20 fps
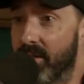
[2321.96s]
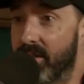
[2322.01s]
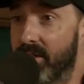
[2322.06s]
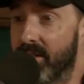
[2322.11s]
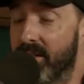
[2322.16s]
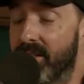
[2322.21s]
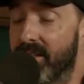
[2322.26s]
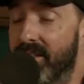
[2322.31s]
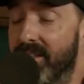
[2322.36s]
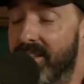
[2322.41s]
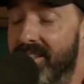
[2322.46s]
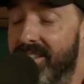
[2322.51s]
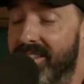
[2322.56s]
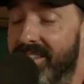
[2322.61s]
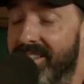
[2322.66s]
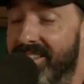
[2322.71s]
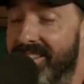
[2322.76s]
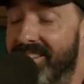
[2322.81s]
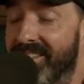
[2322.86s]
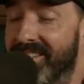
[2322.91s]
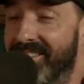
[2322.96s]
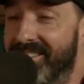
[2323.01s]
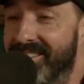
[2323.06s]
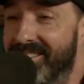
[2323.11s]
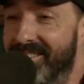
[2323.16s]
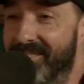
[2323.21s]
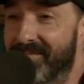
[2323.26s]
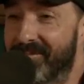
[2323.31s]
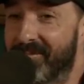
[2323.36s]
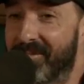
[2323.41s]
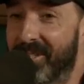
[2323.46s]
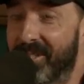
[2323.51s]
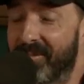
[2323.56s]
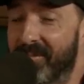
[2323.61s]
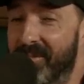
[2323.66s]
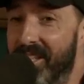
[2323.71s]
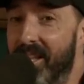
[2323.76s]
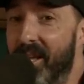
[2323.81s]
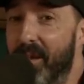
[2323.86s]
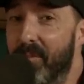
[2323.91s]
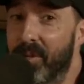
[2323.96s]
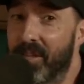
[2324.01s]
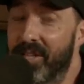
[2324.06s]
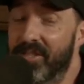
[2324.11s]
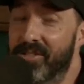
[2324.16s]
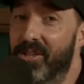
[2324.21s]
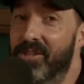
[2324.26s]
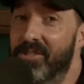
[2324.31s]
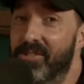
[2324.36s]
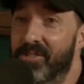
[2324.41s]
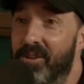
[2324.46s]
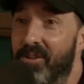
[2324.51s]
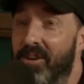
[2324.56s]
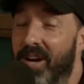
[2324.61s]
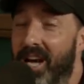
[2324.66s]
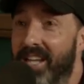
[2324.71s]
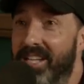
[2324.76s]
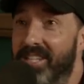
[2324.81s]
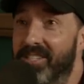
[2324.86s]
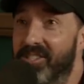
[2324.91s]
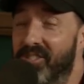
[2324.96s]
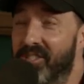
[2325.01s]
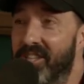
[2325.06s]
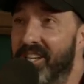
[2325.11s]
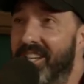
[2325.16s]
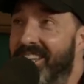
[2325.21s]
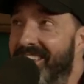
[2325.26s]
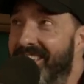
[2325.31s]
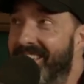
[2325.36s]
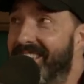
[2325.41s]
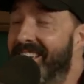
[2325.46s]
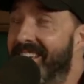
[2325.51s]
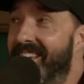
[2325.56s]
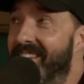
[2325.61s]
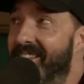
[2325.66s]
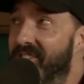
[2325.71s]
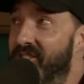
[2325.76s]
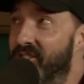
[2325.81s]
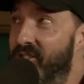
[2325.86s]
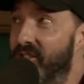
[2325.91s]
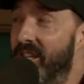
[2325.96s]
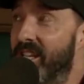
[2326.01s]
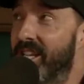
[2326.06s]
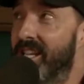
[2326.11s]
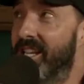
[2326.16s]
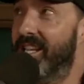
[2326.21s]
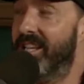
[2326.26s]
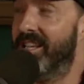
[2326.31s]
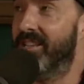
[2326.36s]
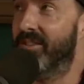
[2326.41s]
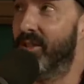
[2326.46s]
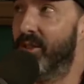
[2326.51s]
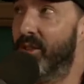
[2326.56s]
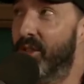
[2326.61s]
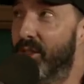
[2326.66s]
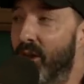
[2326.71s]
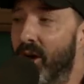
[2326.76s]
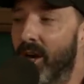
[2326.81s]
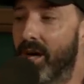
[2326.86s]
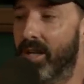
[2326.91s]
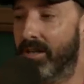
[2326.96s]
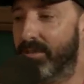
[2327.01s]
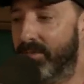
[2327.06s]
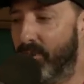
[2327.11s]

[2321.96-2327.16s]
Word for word: yeah right because also i she she the thought of